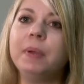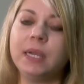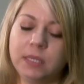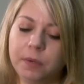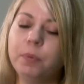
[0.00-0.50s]

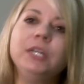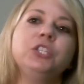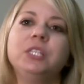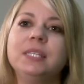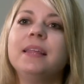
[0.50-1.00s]
because they're
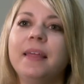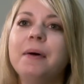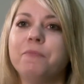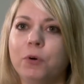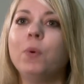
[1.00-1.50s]
precious to
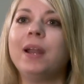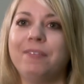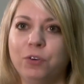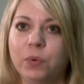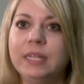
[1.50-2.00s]
them for
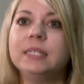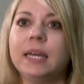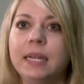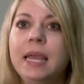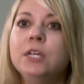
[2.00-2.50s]
whatever
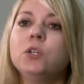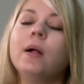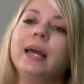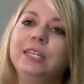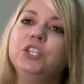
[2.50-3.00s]
reason. So
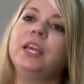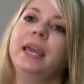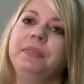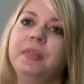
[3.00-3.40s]
I'll educate